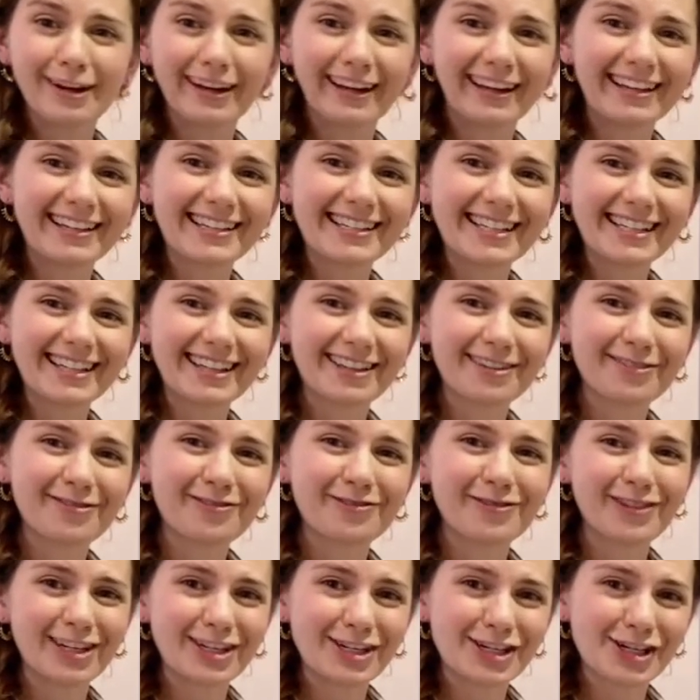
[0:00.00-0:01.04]
into the
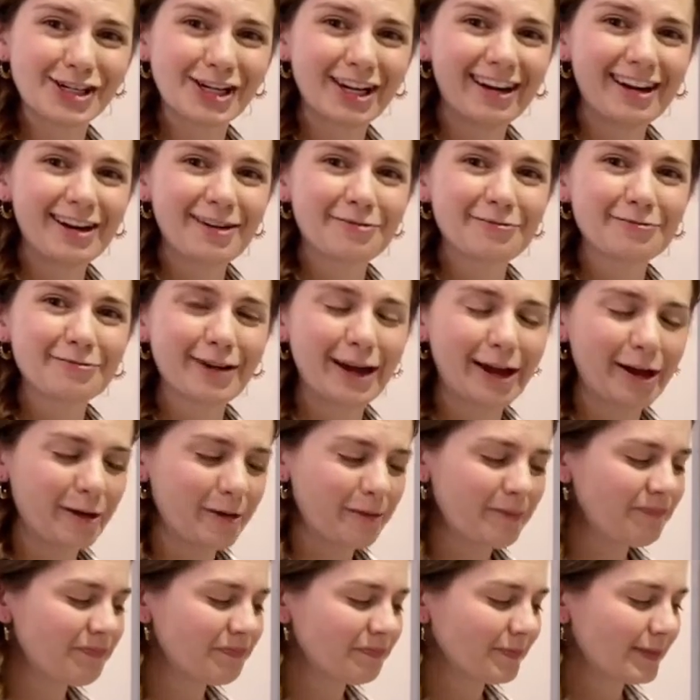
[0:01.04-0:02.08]
fish
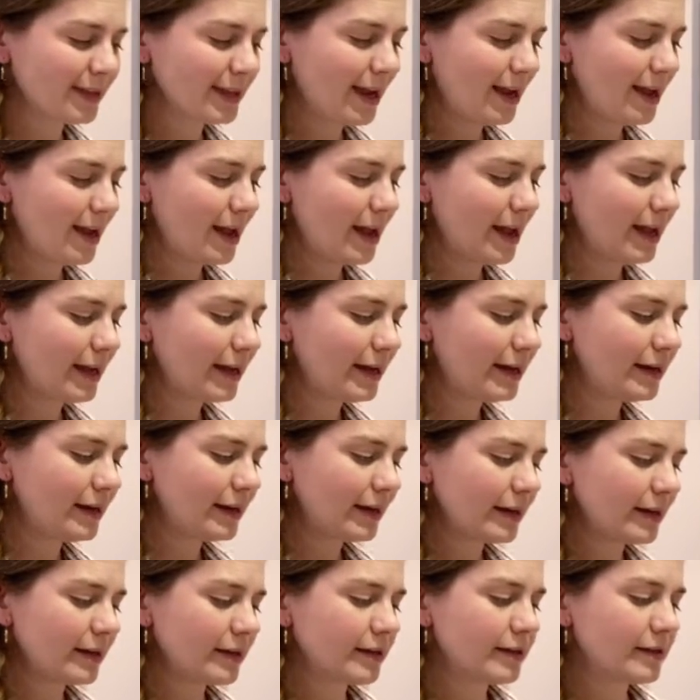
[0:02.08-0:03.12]
realm. It
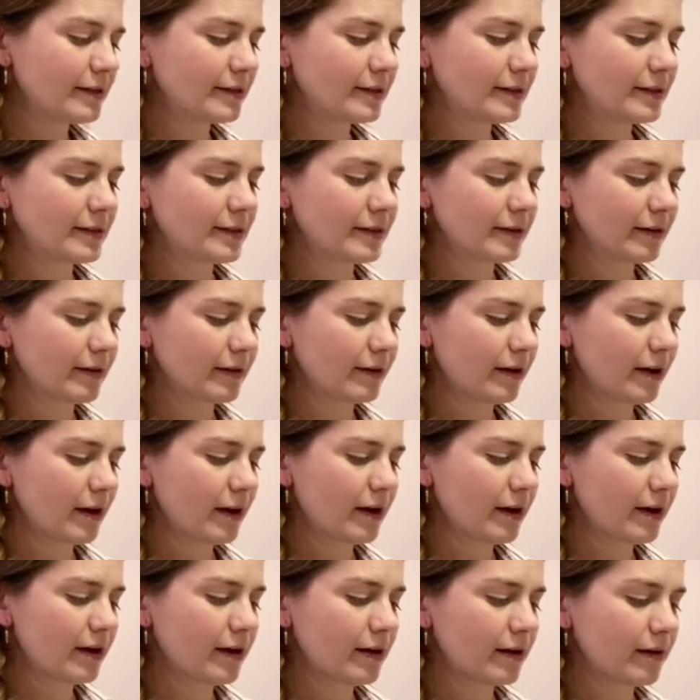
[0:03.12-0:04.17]
is
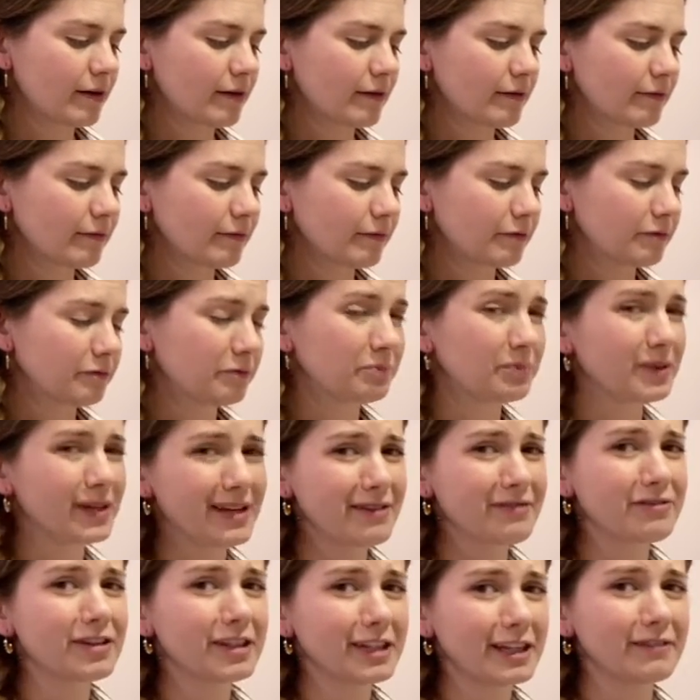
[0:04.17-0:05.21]
pretty
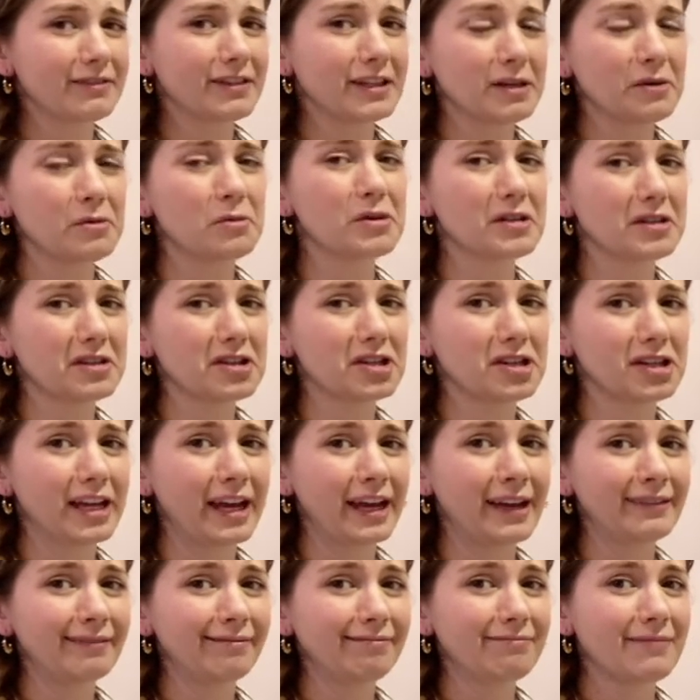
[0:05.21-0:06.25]
forgiving with
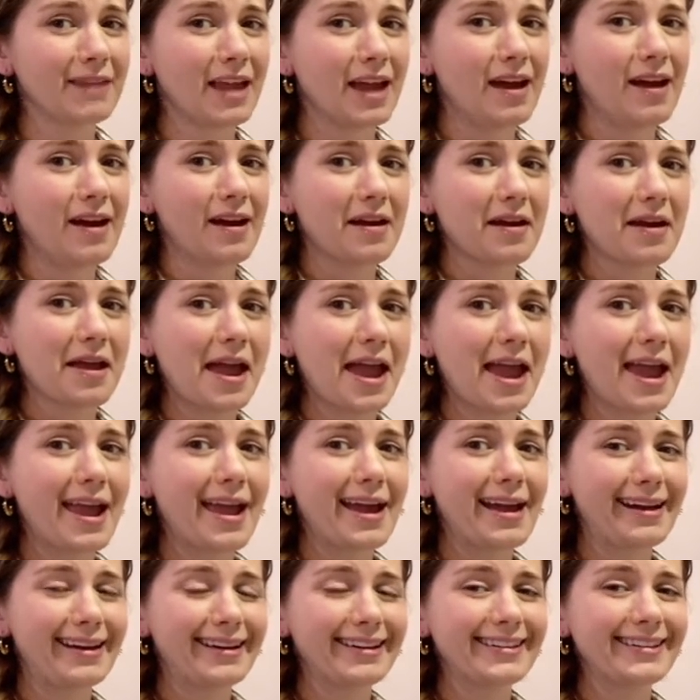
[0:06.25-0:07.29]
cooking,
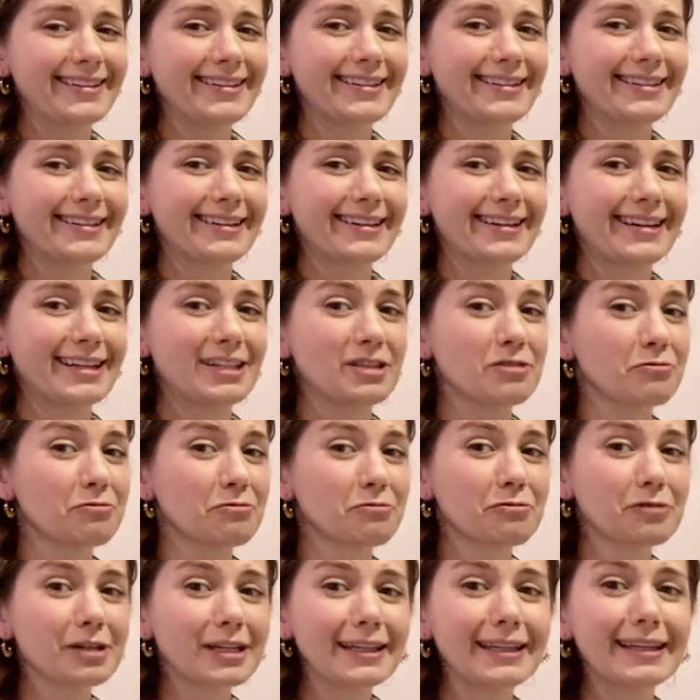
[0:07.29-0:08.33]
and it's
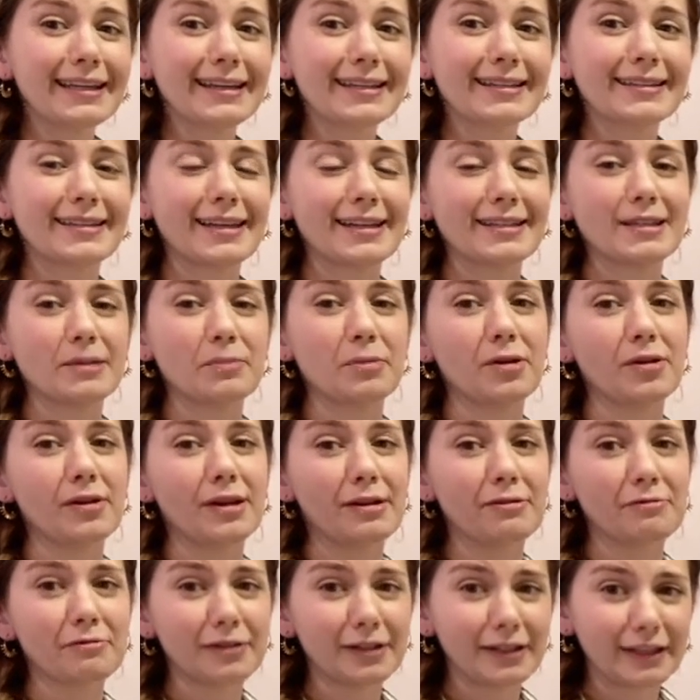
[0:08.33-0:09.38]
really accessible
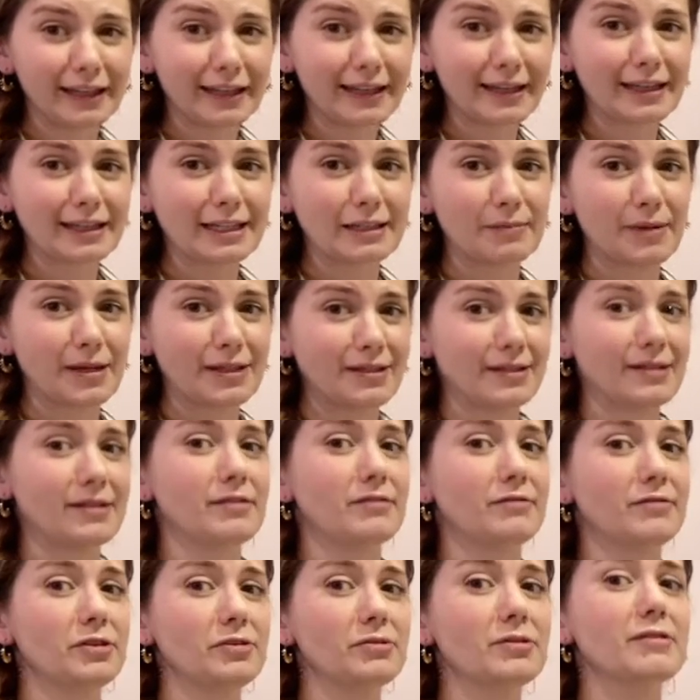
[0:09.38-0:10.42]
and really
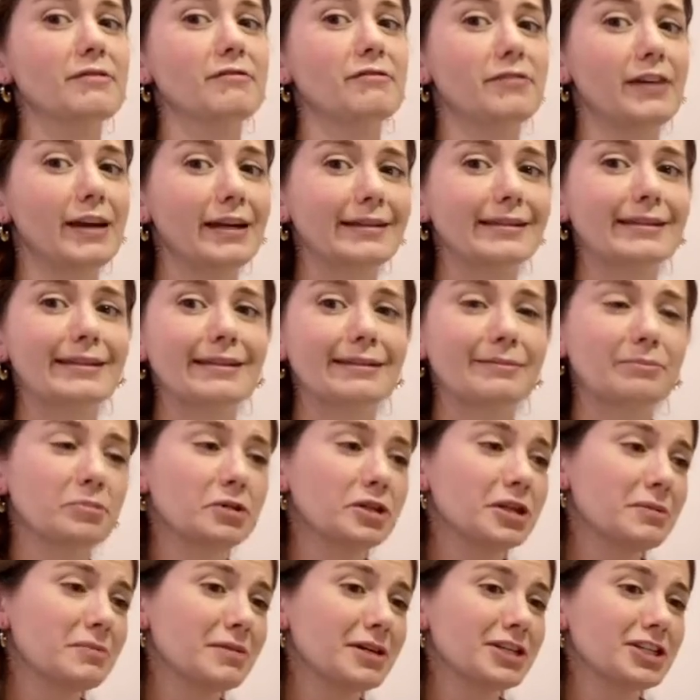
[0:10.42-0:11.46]
inexpensive. You can find it
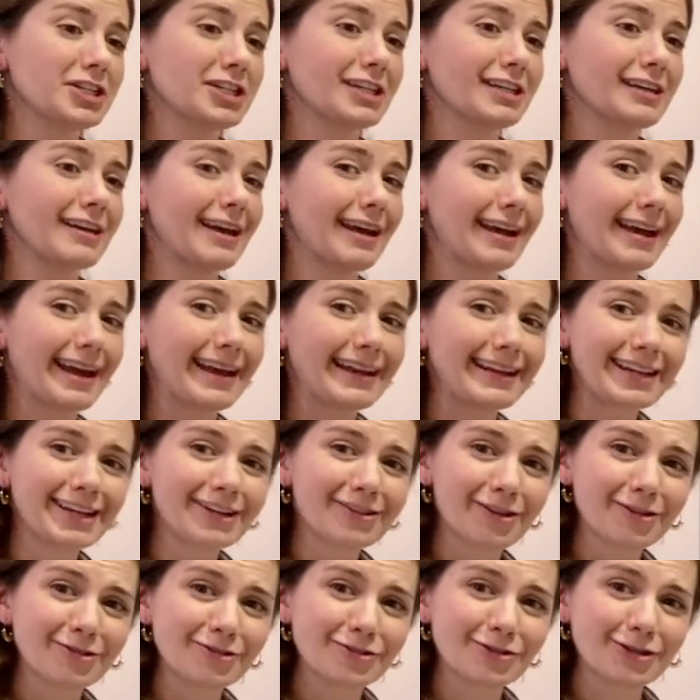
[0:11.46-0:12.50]
pretty much at any
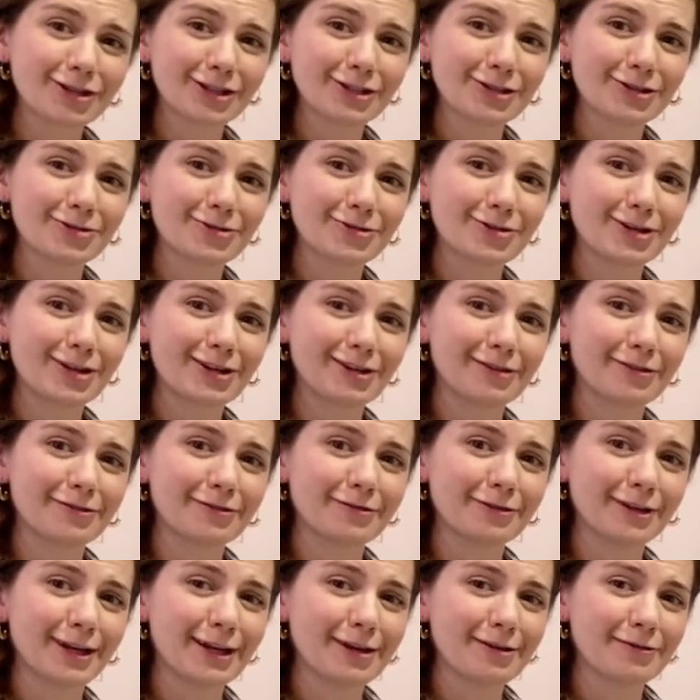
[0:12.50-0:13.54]
grocery store,
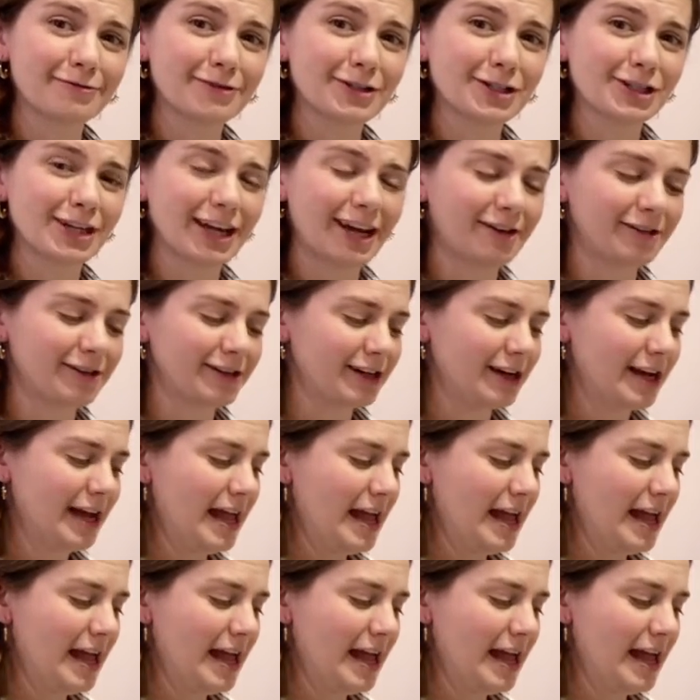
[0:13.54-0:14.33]
fish counter.